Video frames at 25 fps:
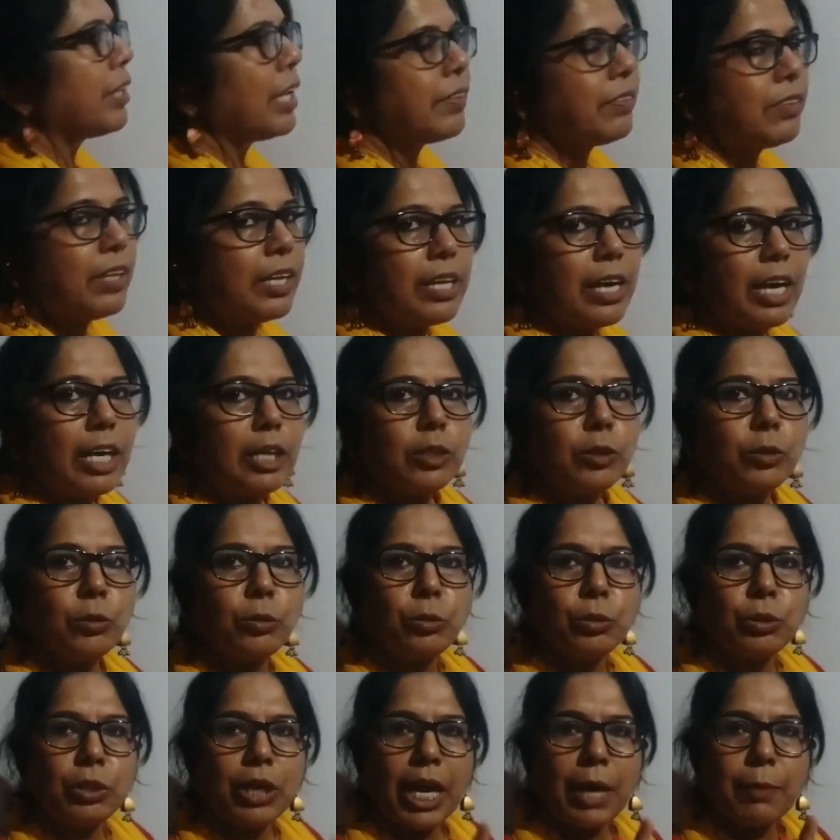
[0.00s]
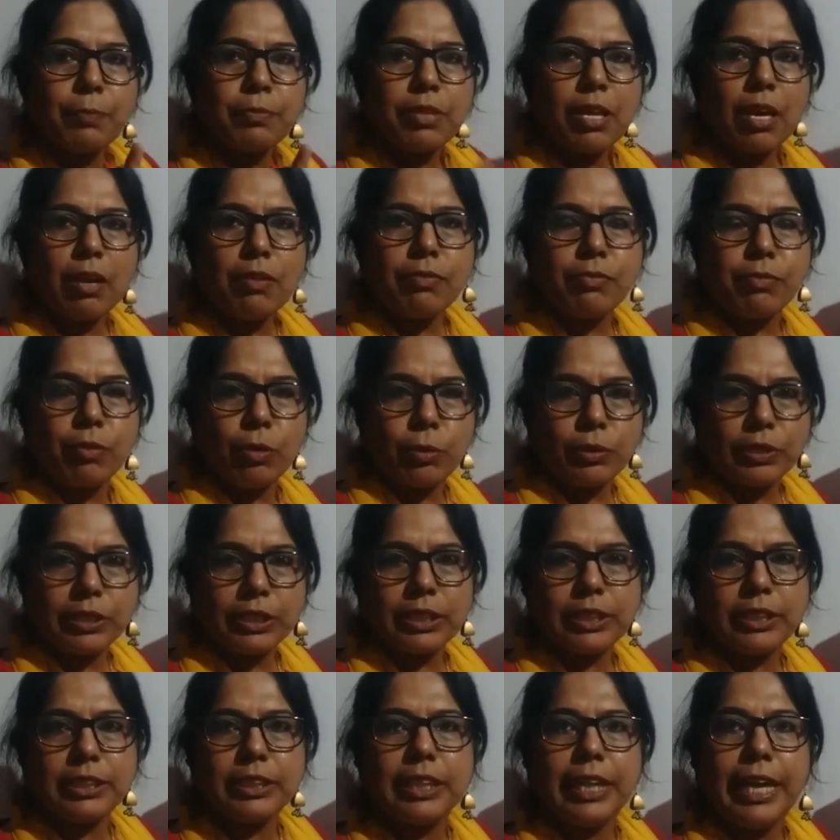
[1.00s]
there are two types of
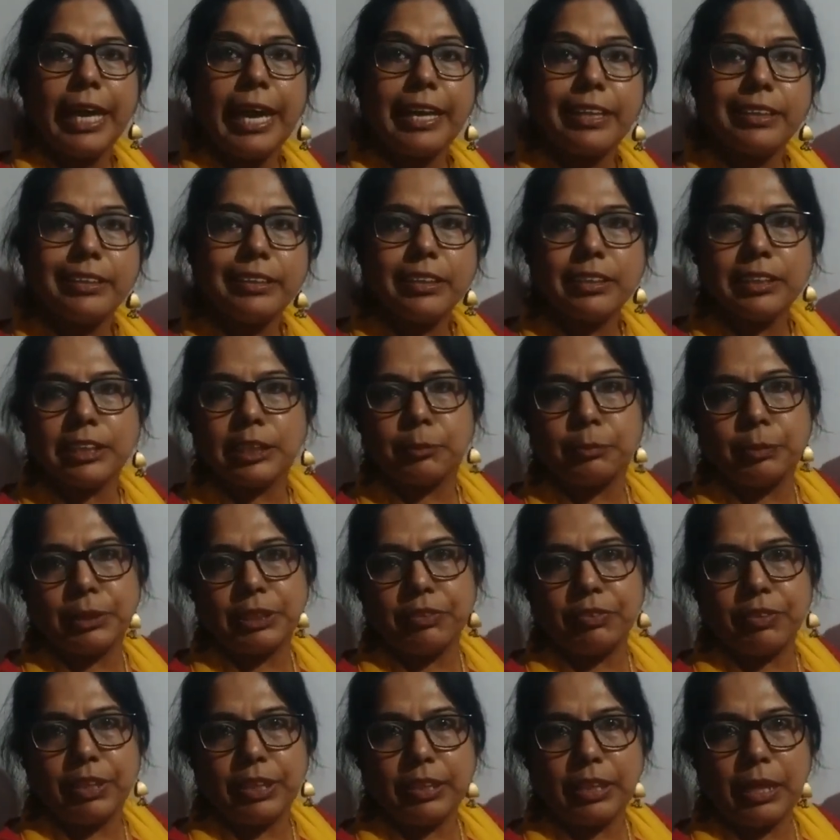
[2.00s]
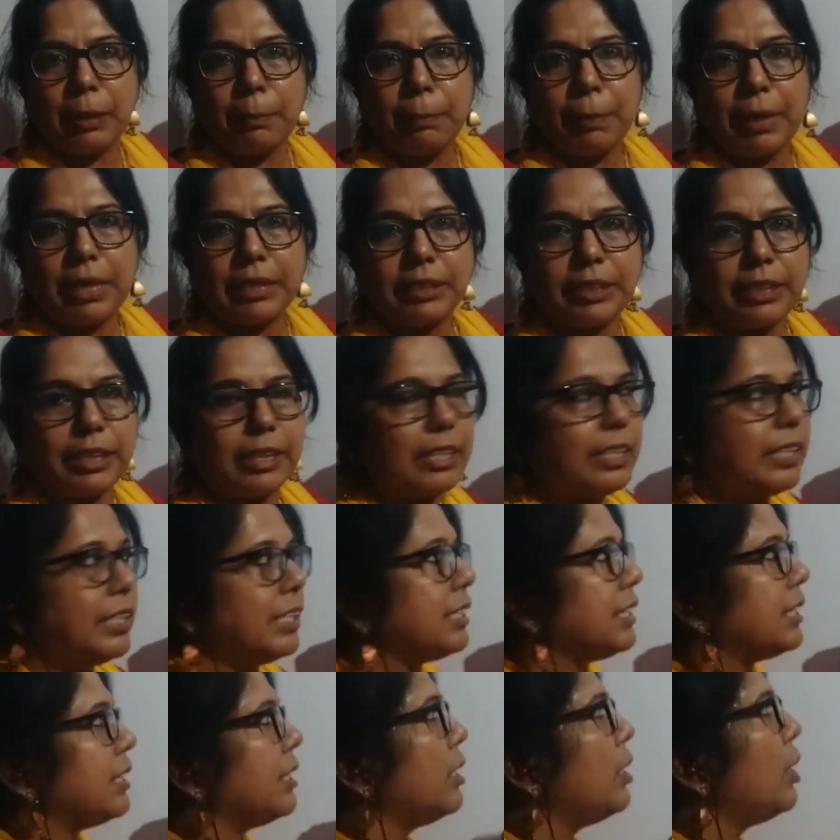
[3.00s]
forces exist between the
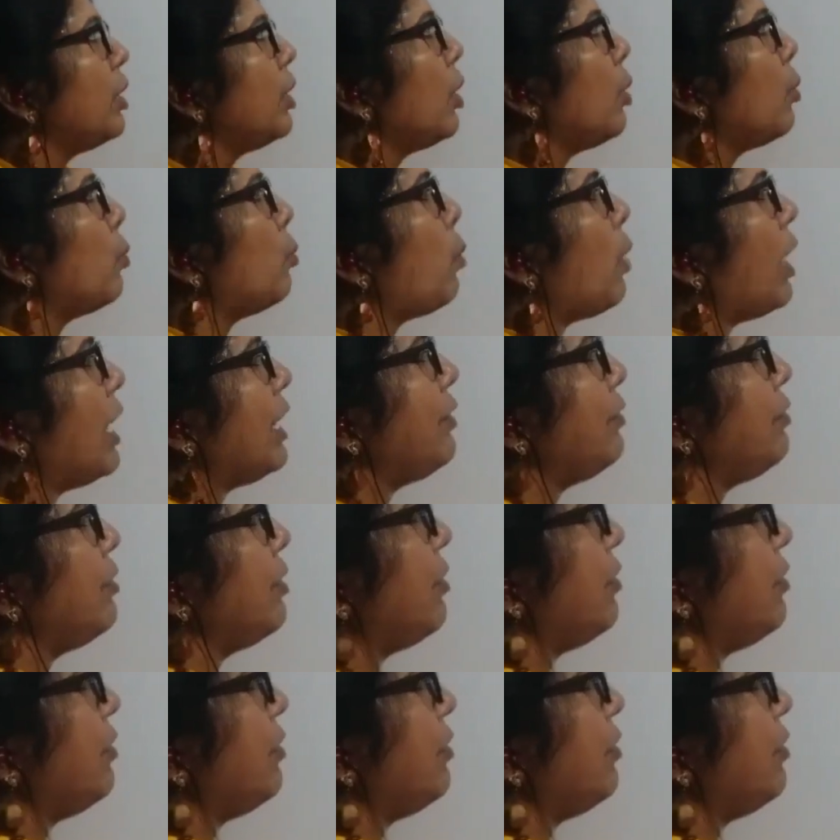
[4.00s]
particles. One we